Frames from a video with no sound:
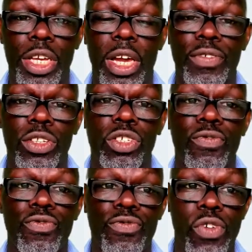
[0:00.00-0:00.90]
If it doesn't
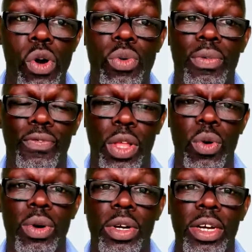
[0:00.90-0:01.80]

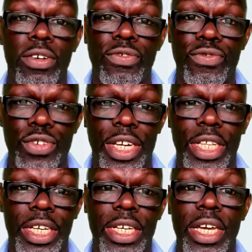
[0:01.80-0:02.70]
flow
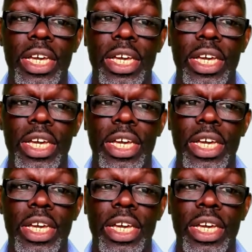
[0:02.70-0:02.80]
freely,